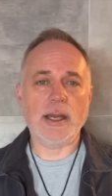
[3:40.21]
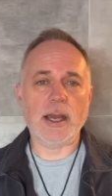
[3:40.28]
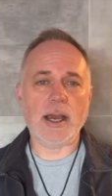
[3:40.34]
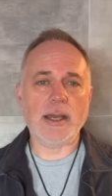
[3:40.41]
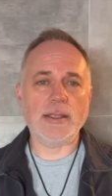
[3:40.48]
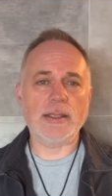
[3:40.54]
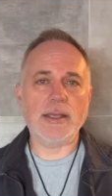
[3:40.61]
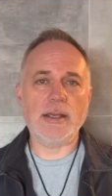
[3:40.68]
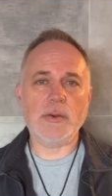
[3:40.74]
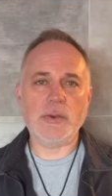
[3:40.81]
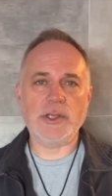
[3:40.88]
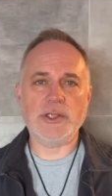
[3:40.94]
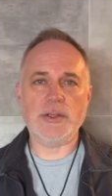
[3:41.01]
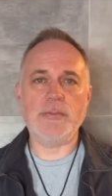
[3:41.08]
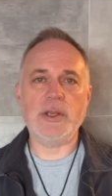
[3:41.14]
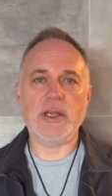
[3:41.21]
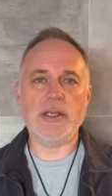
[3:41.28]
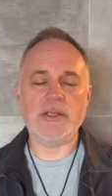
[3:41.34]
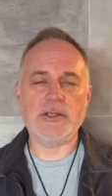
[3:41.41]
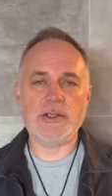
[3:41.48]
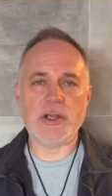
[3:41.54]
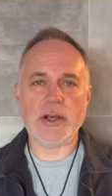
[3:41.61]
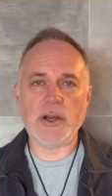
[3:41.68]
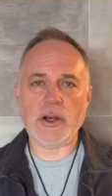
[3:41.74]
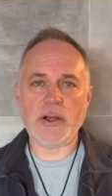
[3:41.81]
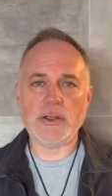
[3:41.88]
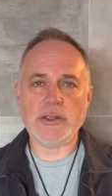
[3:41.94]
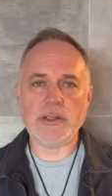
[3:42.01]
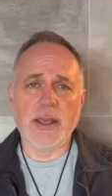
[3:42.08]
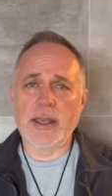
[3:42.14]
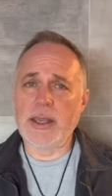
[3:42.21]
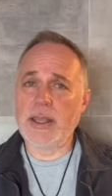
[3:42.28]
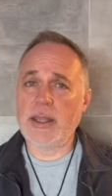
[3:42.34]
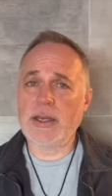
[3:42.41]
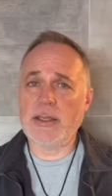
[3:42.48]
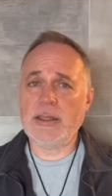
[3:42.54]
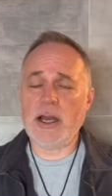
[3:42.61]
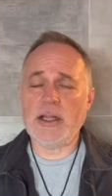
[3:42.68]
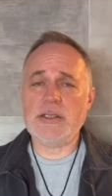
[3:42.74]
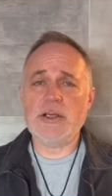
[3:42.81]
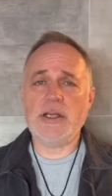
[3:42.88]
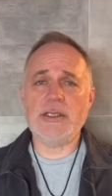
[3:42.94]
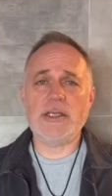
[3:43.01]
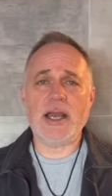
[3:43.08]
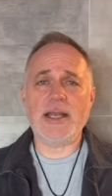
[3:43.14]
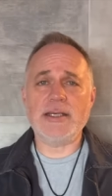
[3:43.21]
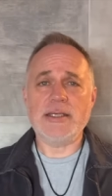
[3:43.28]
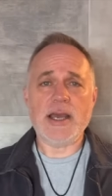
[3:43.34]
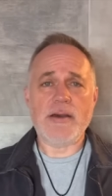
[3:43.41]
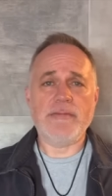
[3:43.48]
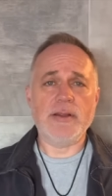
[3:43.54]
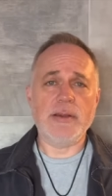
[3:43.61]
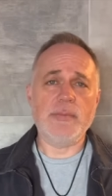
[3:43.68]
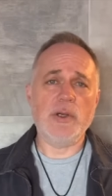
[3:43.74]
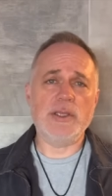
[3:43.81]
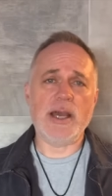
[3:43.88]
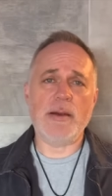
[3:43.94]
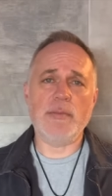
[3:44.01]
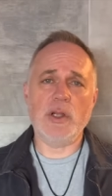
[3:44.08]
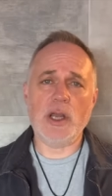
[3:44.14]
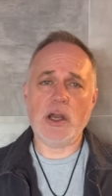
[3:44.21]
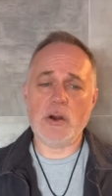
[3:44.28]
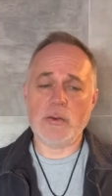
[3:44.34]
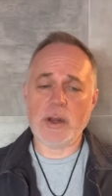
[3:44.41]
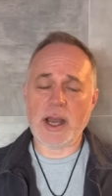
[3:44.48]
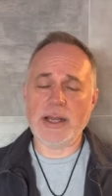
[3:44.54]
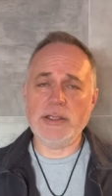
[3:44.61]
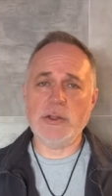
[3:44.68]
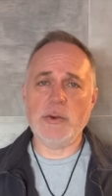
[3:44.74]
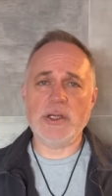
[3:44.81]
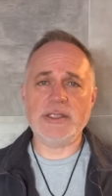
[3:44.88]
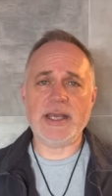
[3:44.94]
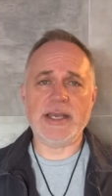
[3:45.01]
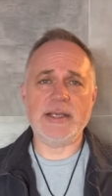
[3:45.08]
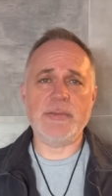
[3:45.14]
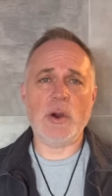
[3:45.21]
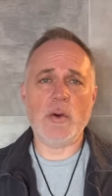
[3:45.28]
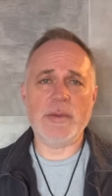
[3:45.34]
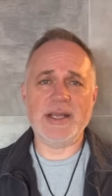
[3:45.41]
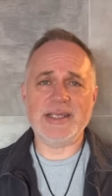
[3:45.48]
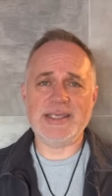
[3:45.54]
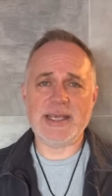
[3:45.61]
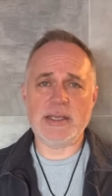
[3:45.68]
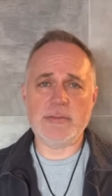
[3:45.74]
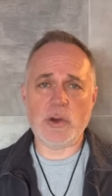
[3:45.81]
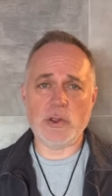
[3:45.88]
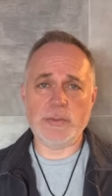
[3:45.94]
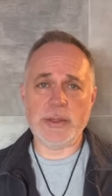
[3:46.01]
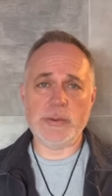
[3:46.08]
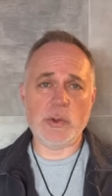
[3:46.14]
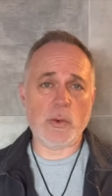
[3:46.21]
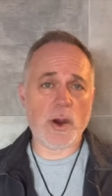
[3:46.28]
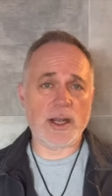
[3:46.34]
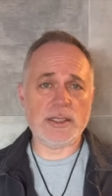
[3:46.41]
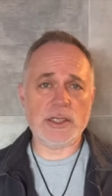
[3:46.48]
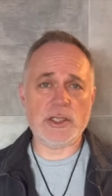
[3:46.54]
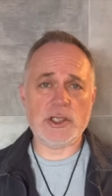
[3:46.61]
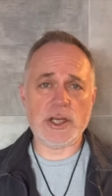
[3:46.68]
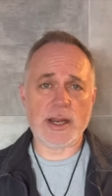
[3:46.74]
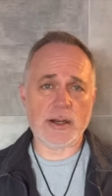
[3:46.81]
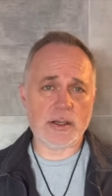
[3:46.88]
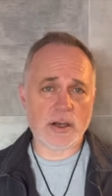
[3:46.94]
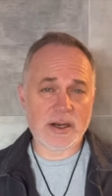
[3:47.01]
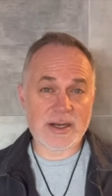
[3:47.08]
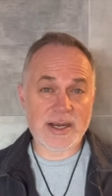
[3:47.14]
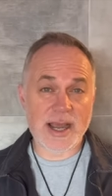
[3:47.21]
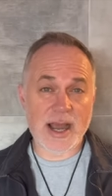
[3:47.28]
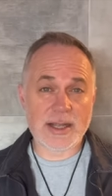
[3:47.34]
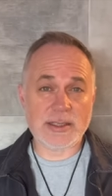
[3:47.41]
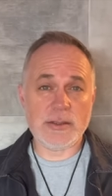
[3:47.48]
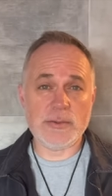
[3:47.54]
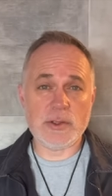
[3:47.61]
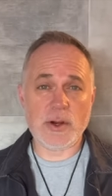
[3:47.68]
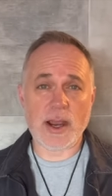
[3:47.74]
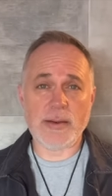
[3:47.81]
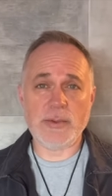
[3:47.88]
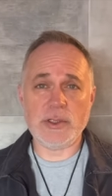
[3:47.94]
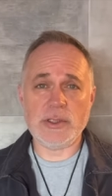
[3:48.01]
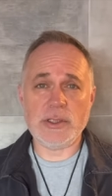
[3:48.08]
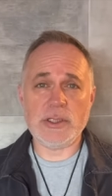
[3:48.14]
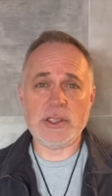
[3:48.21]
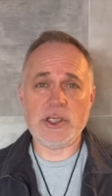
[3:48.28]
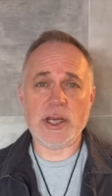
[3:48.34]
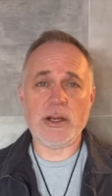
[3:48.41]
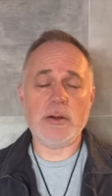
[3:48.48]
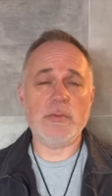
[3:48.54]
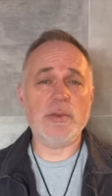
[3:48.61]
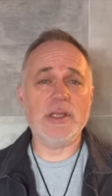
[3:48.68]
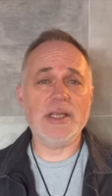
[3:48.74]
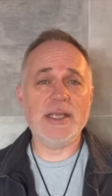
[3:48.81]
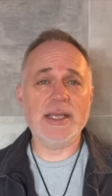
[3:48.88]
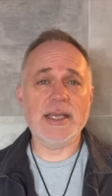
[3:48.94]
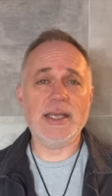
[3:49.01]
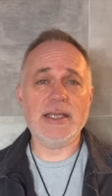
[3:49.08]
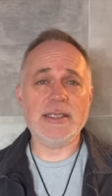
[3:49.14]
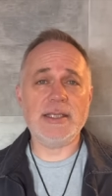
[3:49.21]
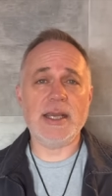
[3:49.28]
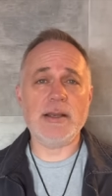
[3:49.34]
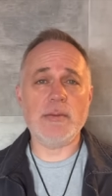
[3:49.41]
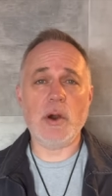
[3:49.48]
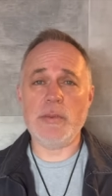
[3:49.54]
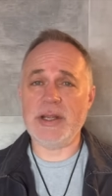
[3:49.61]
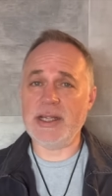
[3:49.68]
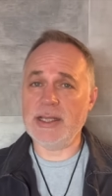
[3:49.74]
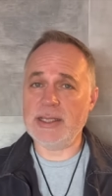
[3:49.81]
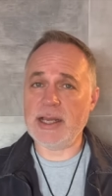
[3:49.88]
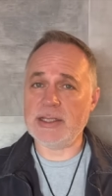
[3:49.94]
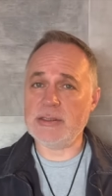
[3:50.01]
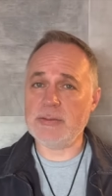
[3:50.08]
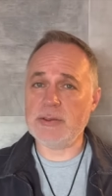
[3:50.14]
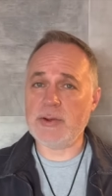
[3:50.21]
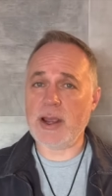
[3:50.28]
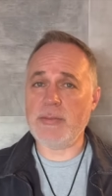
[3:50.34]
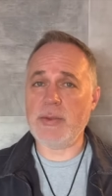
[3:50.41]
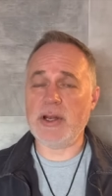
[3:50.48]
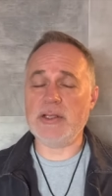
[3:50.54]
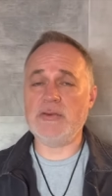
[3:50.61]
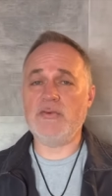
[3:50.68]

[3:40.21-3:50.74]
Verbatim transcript: I think we should be concerned. Any thoughts or insight, definitely put that below. I do want to take a moment and say that most people that watch this channel are not subscribers to this channel. Please take a moment, hit that subscribe button.